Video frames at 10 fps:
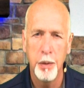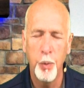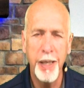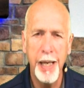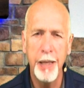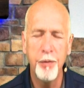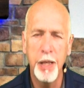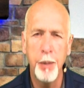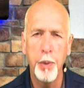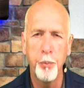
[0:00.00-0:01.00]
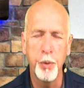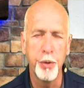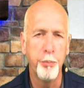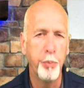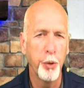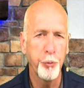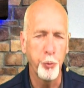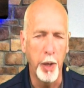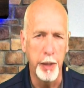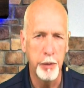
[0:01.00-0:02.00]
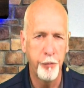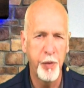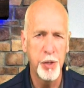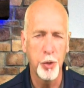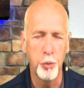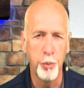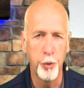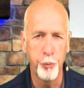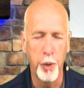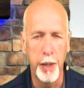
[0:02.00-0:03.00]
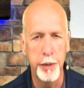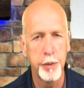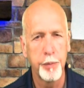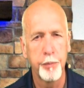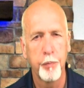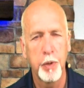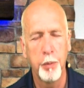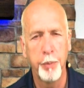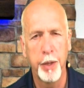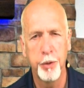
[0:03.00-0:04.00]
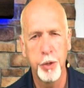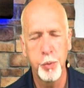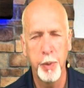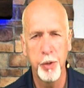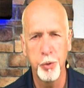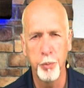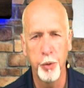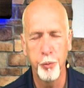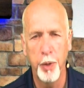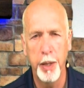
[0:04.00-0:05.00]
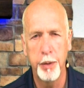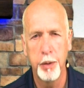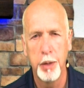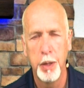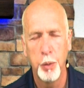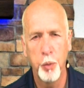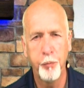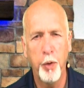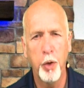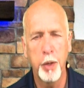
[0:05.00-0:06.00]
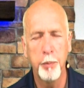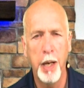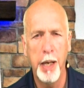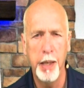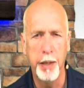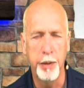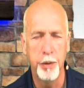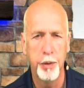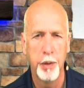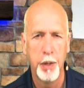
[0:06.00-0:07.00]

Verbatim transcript: We can't even keep up with the birth rate, the physical birth rate, compared to the spiritual birth rate. We're falling behind.